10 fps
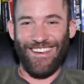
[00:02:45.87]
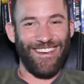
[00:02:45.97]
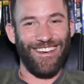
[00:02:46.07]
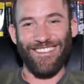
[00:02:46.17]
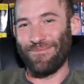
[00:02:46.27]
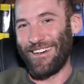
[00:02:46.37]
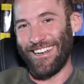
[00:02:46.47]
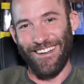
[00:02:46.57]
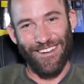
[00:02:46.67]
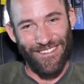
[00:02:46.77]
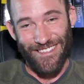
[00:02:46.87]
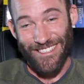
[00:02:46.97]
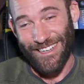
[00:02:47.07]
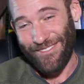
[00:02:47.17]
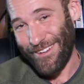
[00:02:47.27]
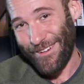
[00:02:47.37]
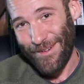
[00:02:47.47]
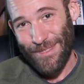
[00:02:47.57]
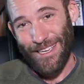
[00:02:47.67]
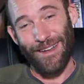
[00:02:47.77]
it costs money to do this stuff. You know
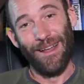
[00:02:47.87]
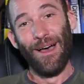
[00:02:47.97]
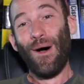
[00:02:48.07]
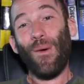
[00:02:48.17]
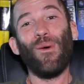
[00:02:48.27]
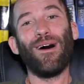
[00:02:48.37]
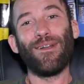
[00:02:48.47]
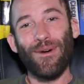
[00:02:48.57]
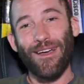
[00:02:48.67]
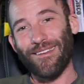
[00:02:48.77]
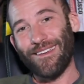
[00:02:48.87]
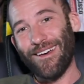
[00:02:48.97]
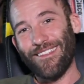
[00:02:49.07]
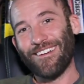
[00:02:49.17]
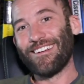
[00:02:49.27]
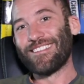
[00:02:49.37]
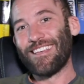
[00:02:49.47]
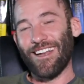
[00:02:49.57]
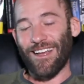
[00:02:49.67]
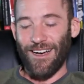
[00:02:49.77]
what I'm saying? One way or the other, it's
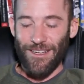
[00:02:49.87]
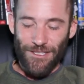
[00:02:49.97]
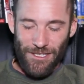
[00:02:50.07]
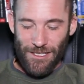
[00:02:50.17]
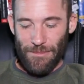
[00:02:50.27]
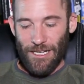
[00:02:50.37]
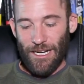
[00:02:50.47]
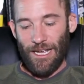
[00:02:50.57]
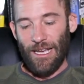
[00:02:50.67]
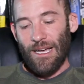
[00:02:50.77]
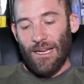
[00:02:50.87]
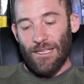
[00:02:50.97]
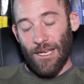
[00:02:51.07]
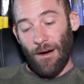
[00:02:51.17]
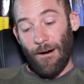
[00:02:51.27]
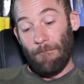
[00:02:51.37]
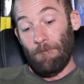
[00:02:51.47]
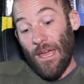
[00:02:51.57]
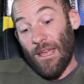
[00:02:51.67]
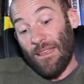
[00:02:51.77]
gonna cost you some money. So,
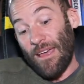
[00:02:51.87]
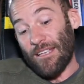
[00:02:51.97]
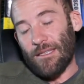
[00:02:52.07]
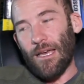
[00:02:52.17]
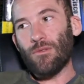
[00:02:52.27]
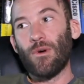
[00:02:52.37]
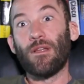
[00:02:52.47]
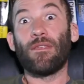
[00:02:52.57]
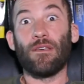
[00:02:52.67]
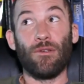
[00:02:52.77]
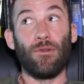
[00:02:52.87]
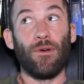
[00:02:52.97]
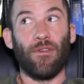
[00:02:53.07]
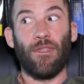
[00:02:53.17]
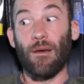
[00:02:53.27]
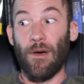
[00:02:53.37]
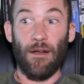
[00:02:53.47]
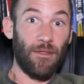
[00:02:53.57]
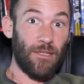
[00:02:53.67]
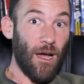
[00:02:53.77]
um, and, and, that's that's one of the things you do have to think
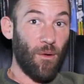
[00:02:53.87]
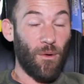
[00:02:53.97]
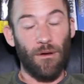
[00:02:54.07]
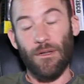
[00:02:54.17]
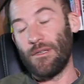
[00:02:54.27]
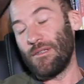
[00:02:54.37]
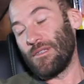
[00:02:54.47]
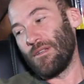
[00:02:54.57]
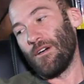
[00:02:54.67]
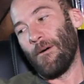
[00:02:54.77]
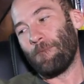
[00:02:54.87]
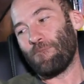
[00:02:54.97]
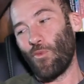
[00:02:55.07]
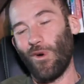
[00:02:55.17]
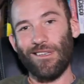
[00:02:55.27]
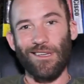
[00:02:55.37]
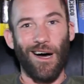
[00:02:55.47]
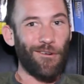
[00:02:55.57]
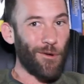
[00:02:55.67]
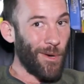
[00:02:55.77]
about in the tech world is you know what is a
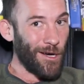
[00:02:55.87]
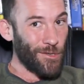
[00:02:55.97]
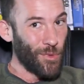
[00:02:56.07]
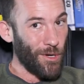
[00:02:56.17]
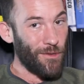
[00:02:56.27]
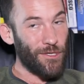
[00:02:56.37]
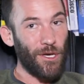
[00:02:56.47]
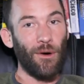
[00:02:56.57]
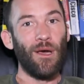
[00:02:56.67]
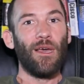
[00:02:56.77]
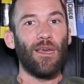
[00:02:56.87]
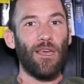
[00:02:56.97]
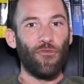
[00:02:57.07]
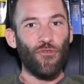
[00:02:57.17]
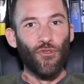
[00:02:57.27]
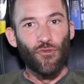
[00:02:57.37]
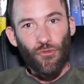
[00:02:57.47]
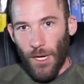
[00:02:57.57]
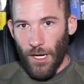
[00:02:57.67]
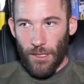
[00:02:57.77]
hundred bucks worth. So if you
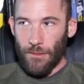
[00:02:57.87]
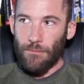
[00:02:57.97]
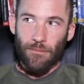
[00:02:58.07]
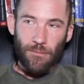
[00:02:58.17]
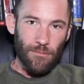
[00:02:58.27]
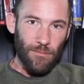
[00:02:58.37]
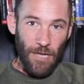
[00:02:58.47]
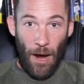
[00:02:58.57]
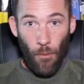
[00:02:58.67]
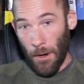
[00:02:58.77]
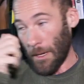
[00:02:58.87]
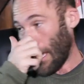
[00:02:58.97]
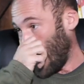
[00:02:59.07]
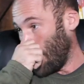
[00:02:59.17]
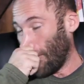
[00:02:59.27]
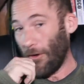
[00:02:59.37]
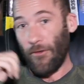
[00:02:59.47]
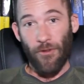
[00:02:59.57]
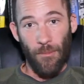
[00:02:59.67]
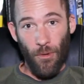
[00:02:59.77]
run network cable
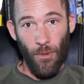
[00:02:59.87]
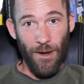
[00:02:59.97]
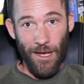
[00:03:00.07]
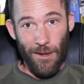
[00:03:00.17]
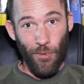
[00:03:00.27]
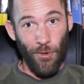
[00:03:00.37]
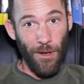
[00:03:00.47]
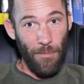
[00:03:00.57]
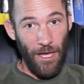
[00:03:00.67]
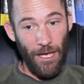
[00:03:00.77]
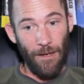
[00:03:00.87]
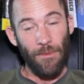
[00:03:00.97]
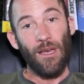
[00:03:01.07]
from point A to point B,